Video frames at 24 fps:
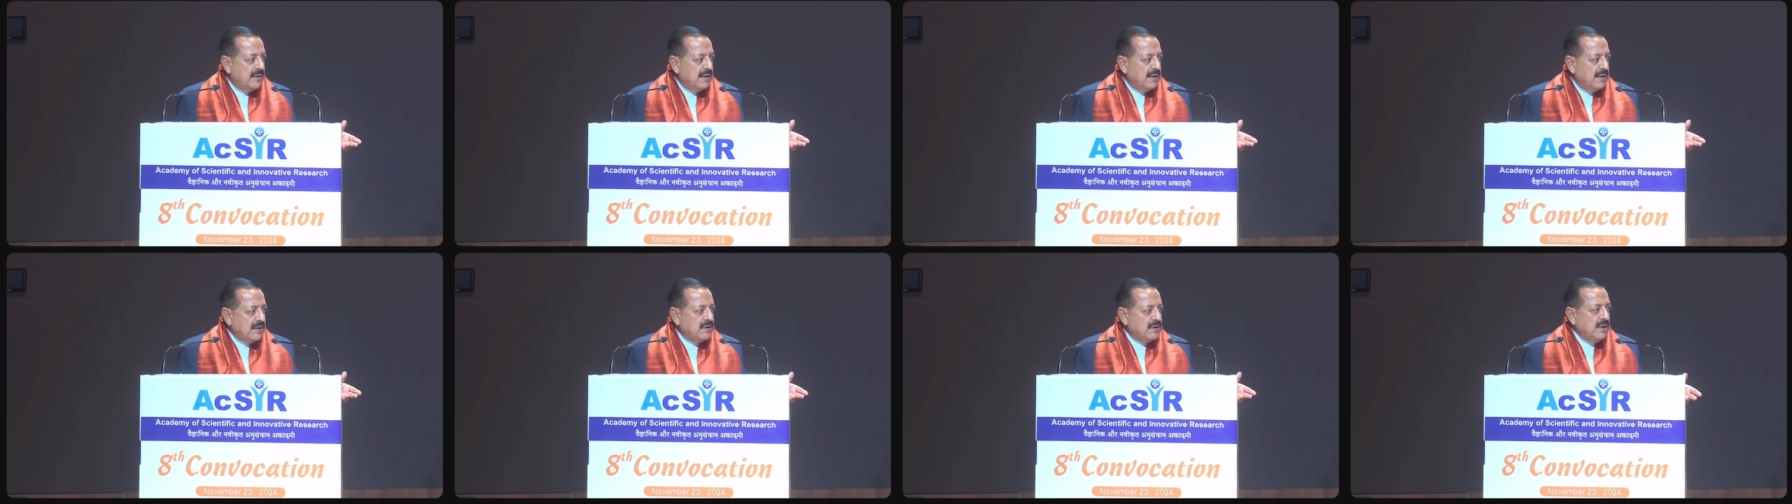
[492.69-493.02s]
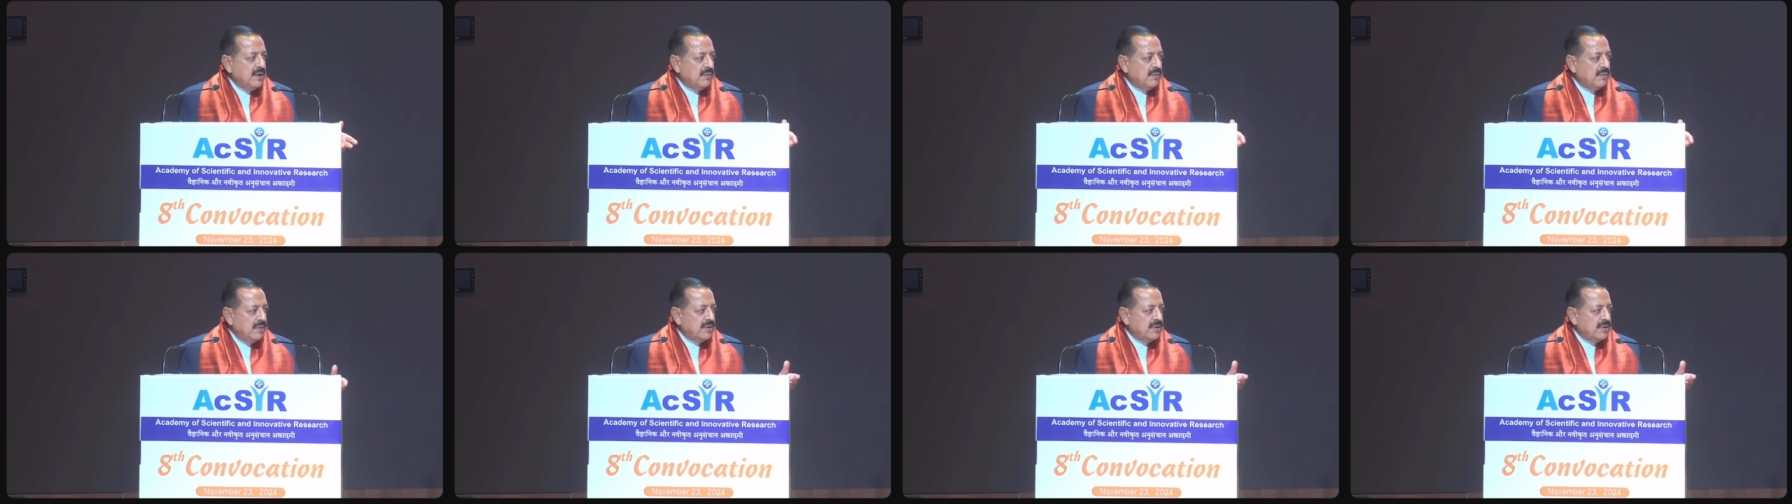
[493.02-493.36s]
a
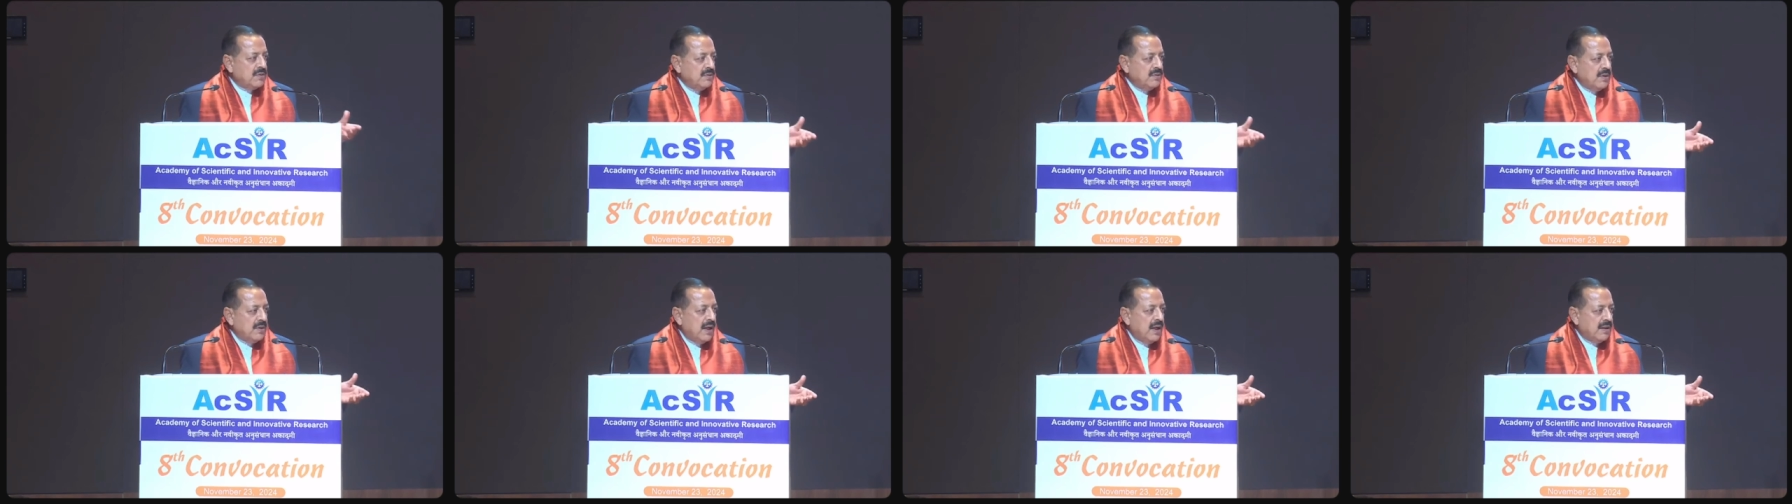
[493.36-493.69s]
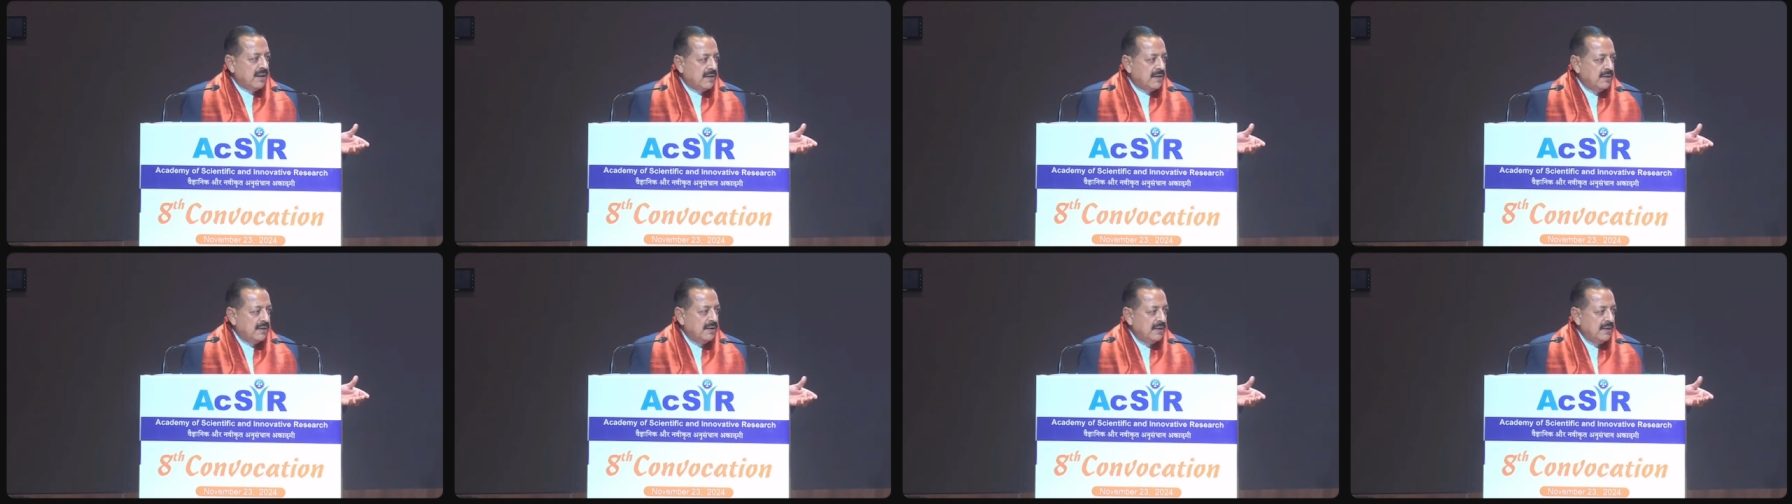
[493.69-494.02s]
sequence to that
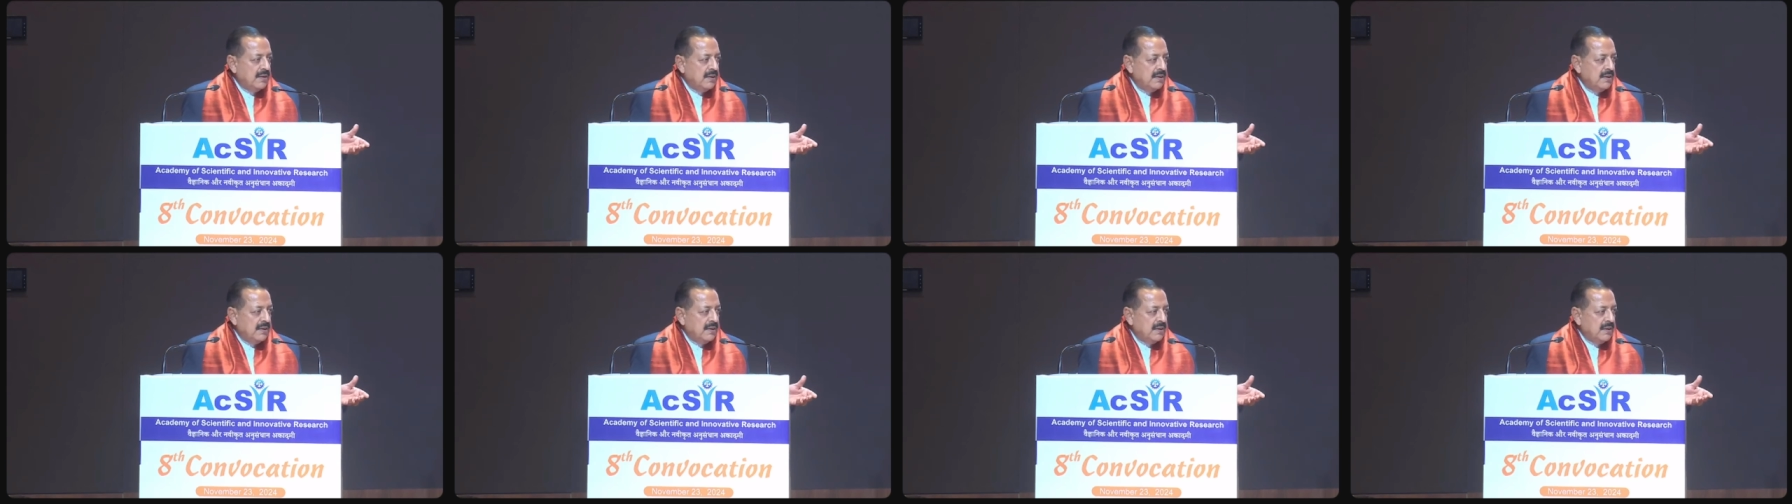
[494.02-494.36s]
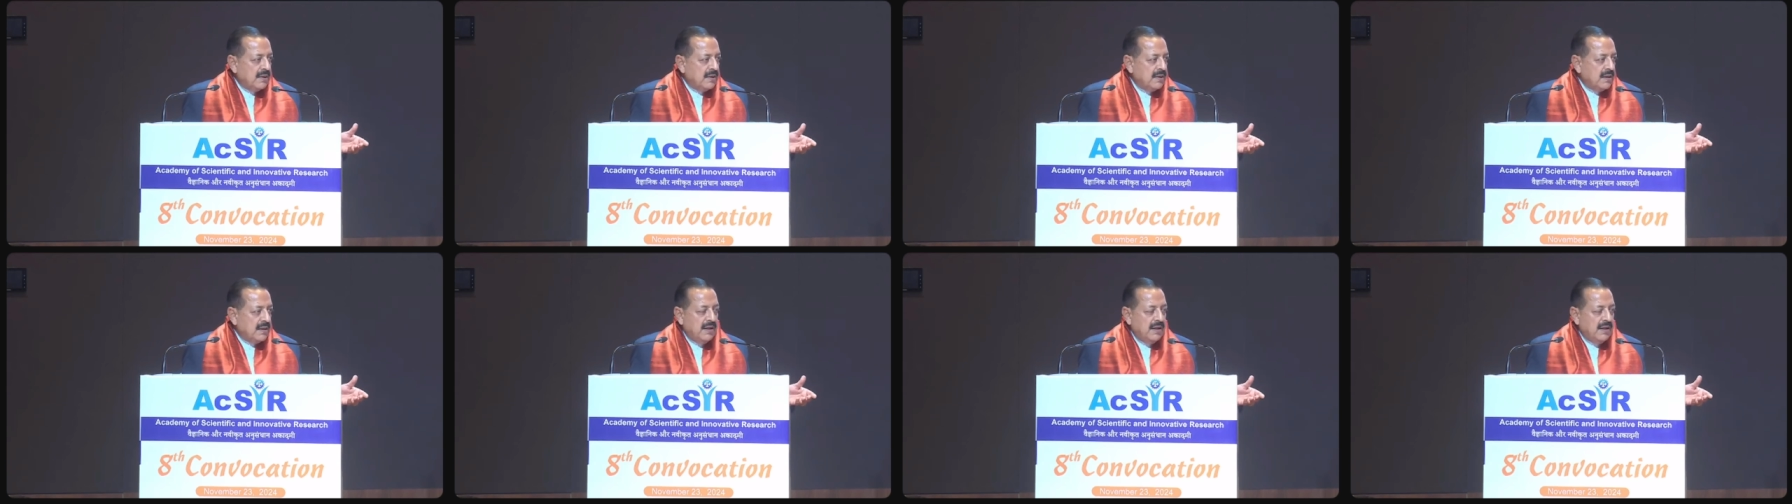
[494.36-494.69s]

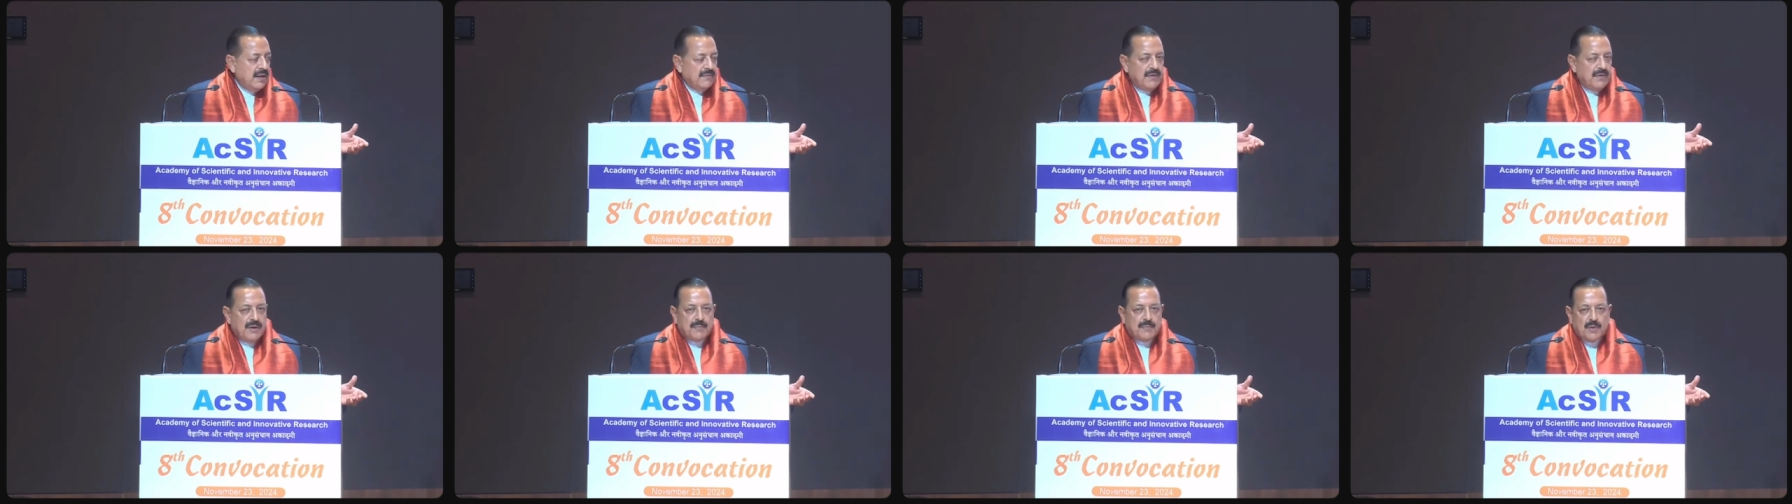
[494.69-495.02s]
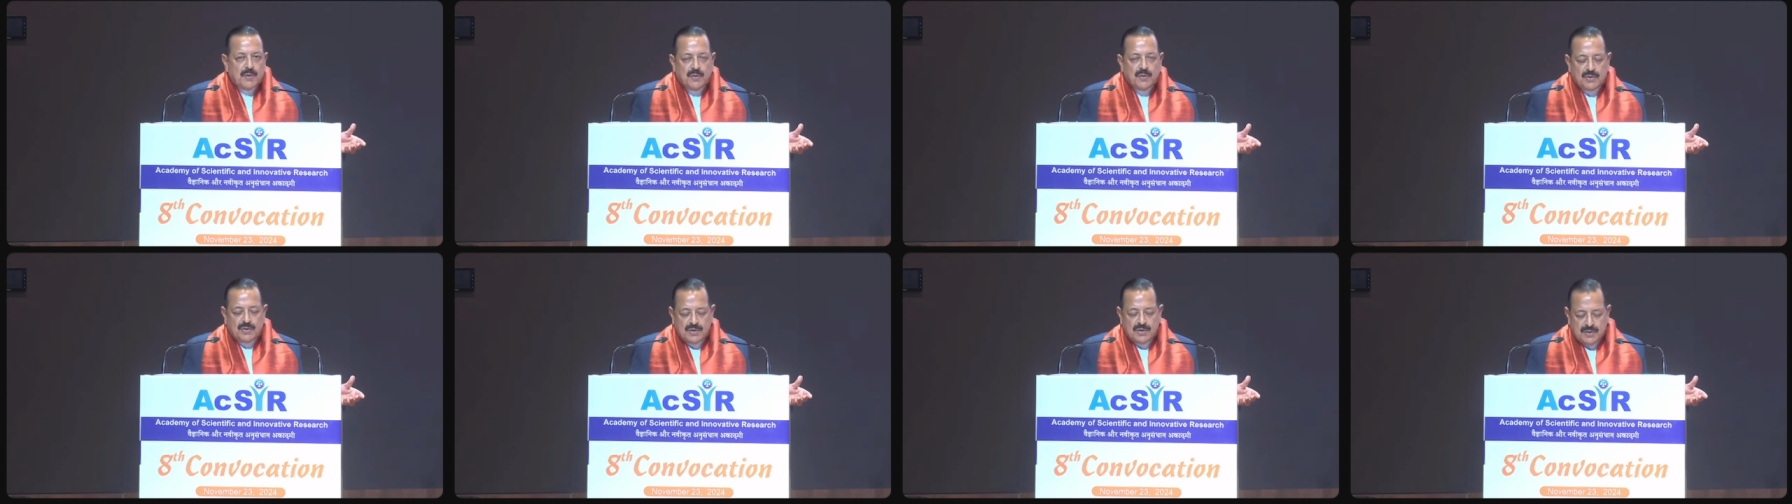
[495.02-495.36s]
kind of an
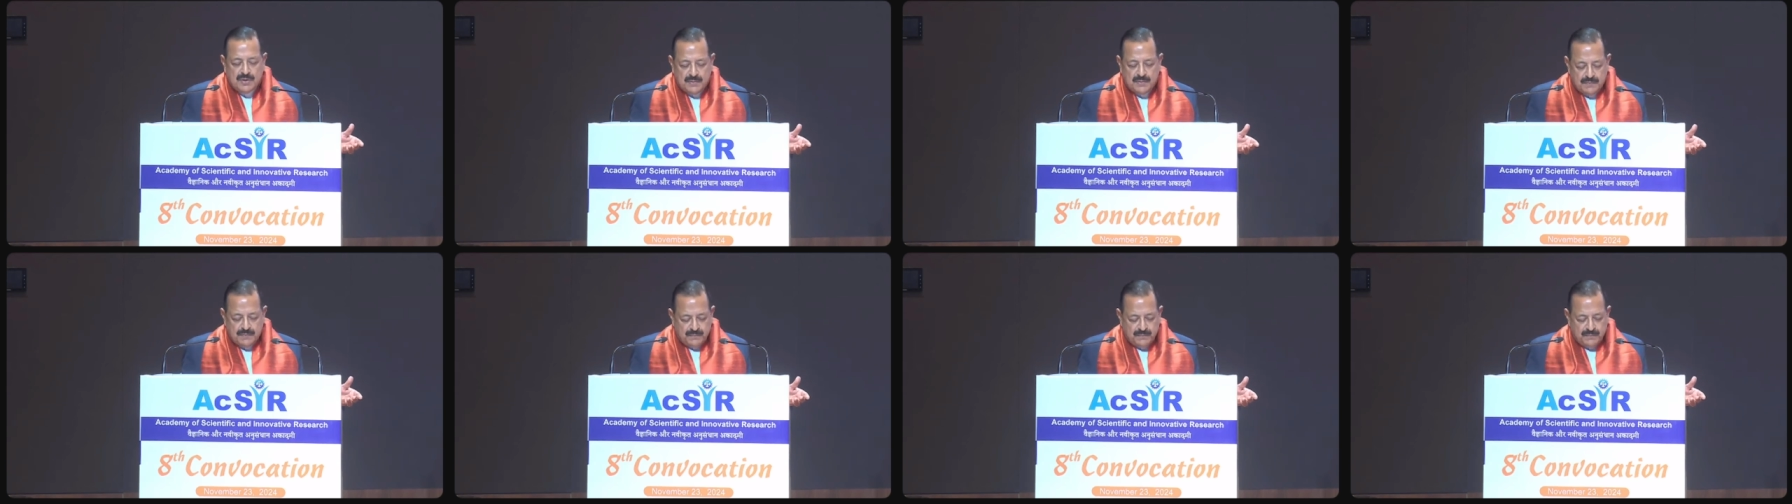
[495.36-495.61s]
approach.